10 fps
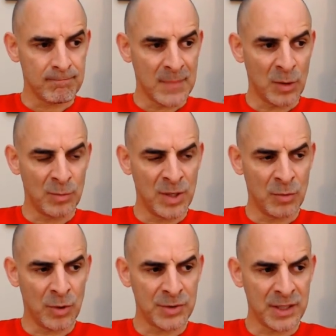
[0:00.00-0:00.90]
will be
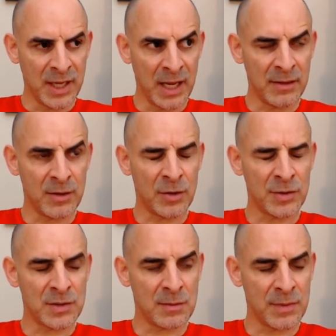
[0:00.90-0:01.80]
quoting Heather
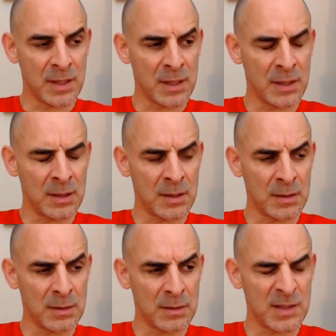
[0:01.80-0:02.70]
on something
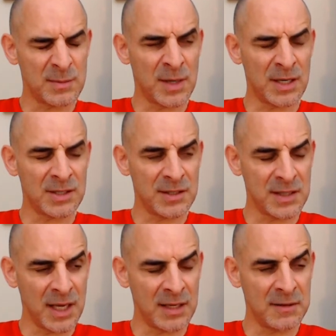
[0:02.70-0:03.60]
smart she
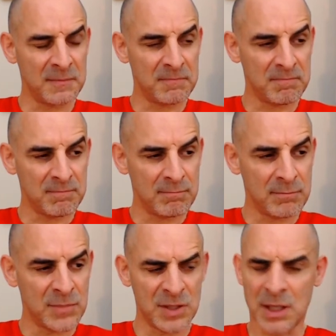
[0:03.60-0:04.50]
said.
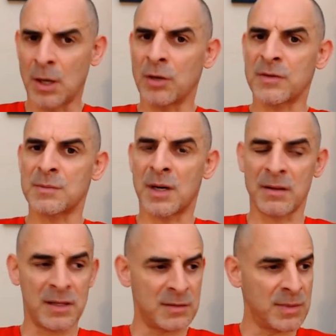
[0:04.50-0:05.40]
She said a lot of smart
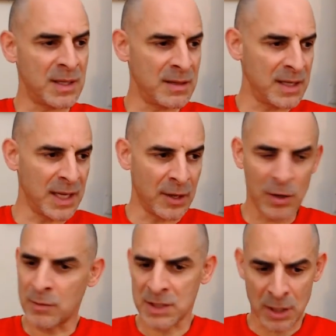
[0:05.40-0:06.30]
things, but that thing I
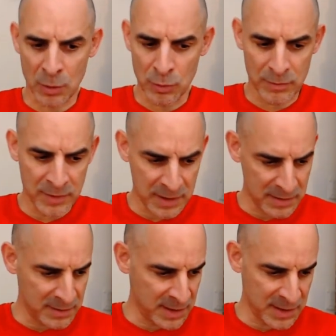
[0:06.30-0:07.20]
heard was like, oh,
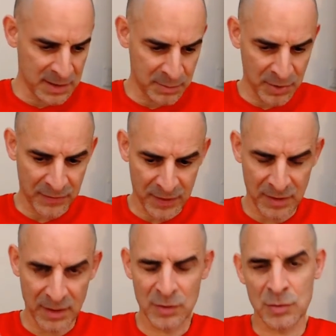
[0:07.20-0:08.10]
this is a perfect
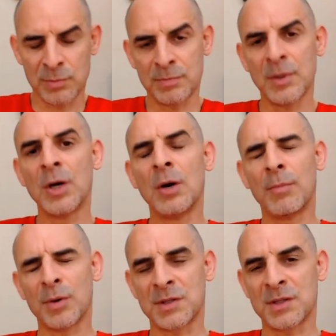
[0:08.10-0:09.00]
thing to
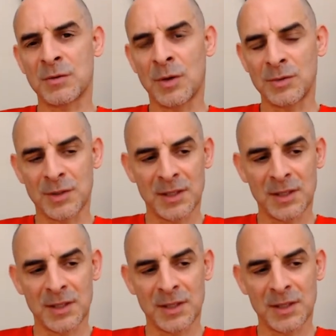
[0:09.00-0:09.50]
post as a quote.